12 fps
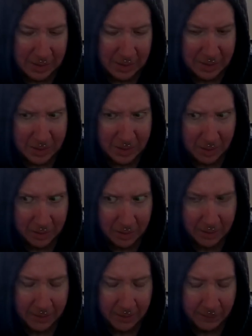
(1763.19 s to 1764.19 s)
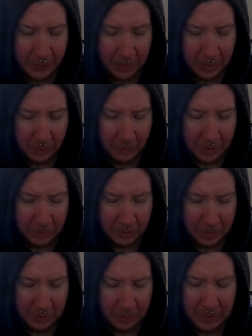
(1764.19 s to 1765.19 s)
other. We can only
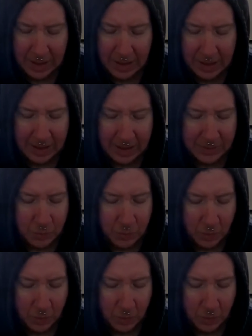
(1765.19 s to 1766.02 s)
communicate as one.